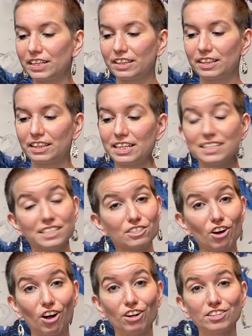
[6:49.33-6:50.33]
this is
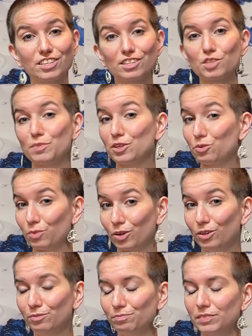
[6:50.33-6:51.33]
called a spindle
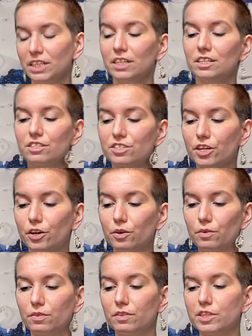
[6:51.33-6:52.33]
whorl.
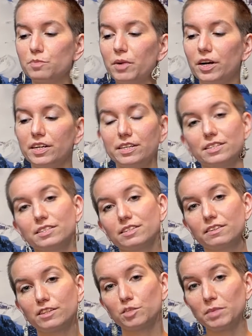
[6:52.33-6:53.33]
So this part is
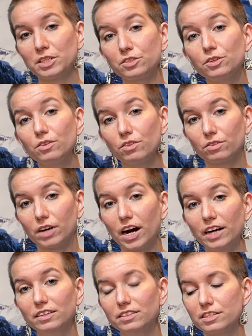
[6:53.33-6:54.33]
the spindle, the
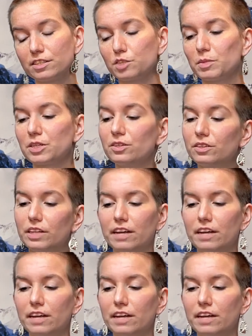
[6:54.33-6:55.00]
rod is the spindle,